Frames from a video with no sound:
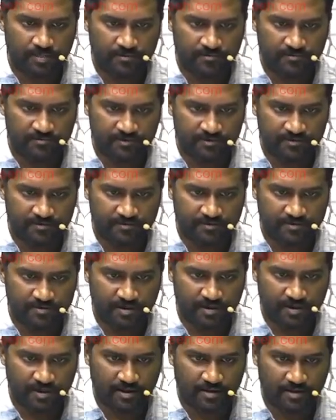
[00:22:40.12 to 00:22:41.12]
this is
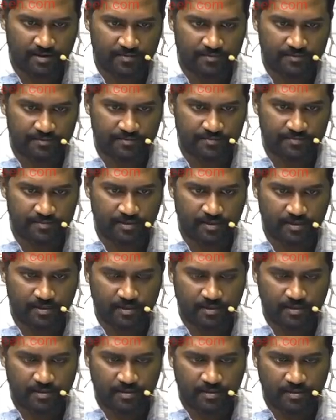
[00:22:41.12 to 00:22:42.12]
the lung,
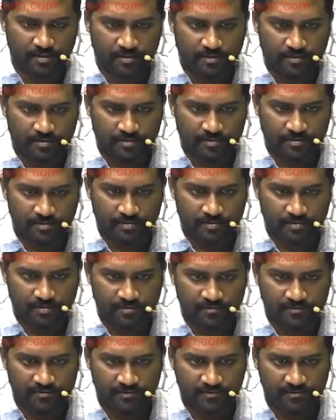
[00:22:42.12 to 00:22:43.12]

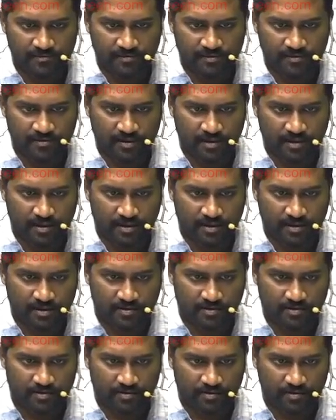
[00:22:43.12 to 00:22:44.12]
this is the
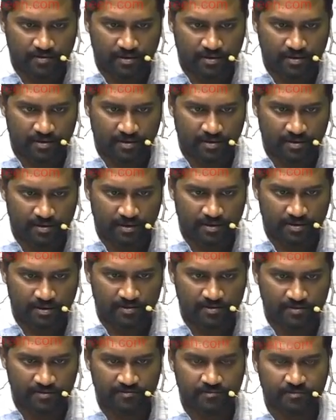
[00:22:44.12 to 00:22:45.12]
lung, okay.
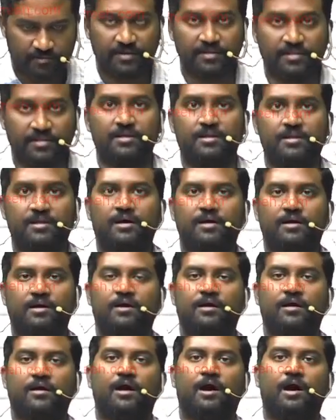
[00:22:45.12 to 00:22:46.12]
Let this be the
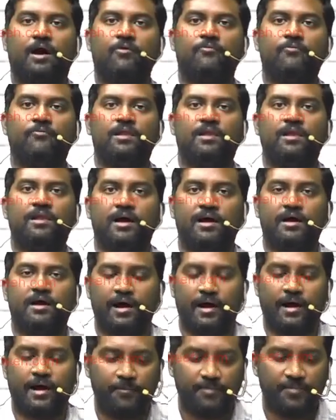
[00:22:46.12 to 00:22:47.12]
lung. How will
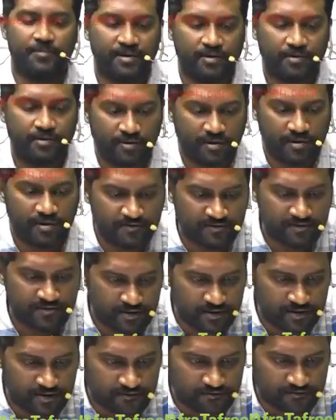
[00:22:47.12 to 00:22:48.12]
lung appear on a
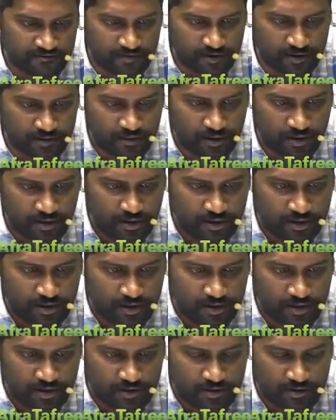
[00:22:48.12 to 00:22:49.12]
CT film?
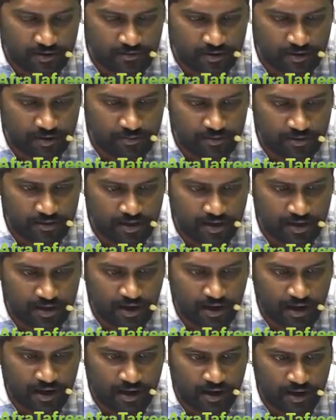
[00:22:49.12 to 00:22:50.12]
It will
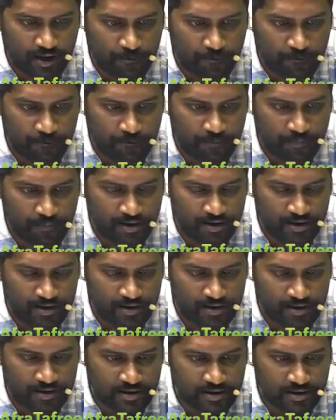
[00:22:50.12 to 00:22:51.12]
be
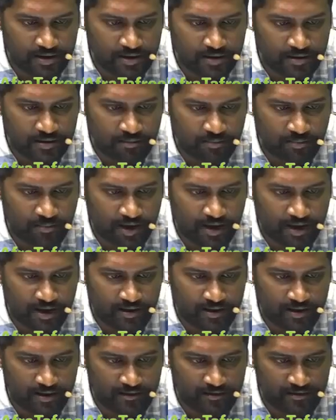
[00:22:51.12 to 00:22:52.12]
completely
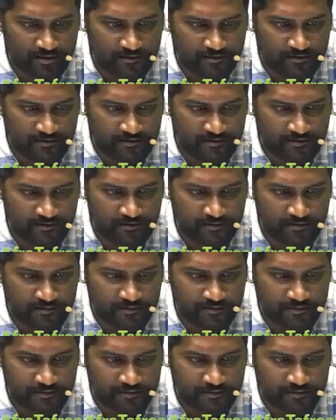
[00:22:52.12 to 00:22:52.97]
black like this.